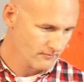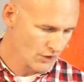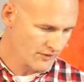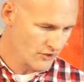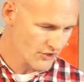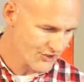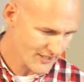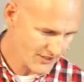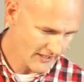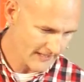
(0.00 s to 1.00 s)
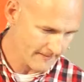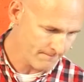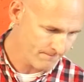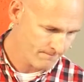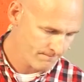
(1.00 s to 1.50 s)
Look at verse 16.
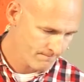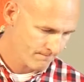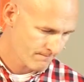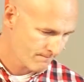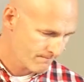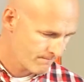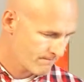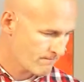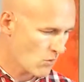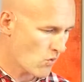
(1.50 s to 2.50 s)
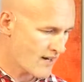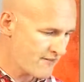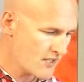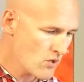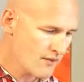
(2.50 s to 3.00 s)

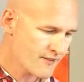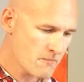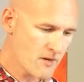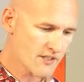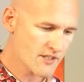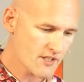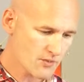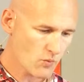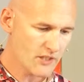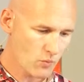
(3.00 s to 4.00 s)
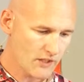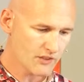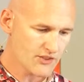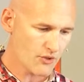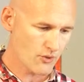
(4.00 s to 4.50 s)
Whatever you have commanded us, we
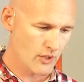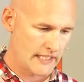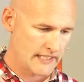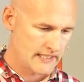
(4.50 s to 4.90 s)
will do,